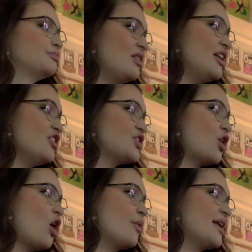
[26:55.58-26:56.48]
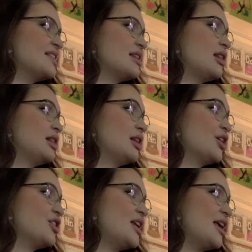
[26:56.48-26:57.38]
Leaders are always
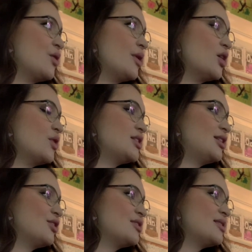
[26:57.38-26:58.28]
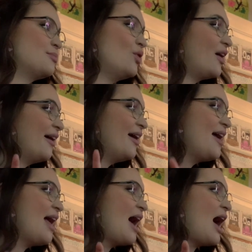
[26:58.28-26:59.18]
learning. We are going to learn some more
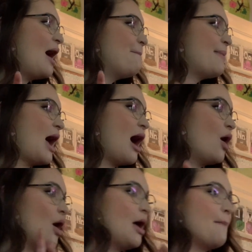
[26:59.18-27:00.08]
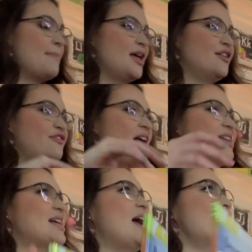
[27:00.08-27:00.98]
about butterflies.
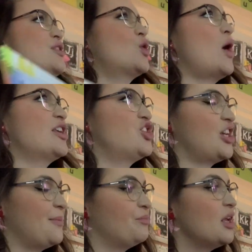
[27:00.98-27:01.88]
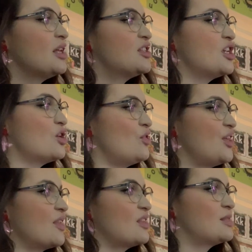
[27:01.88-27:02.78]
I have a question. Do you
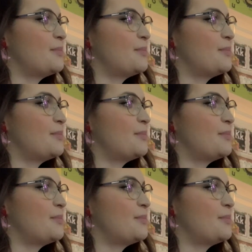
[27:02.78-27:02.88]
think this